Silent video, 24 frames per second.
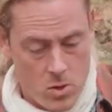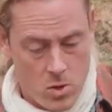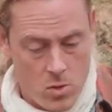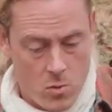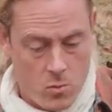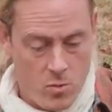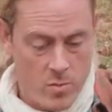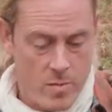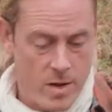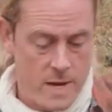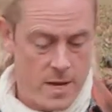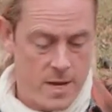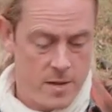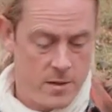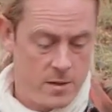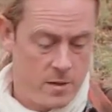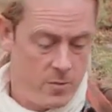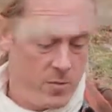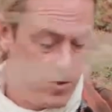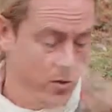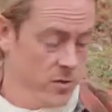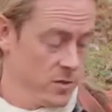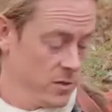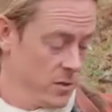We might end
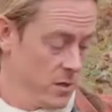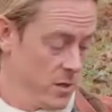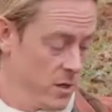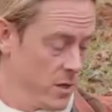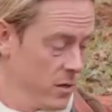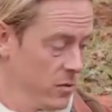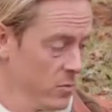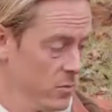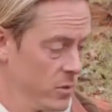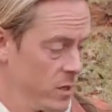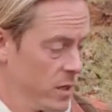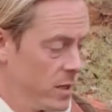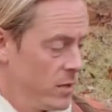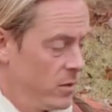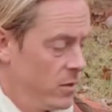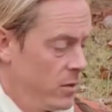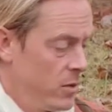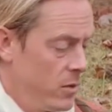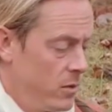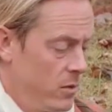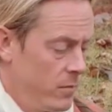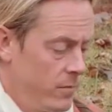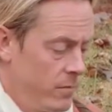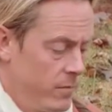up using another one. I don't
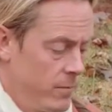know.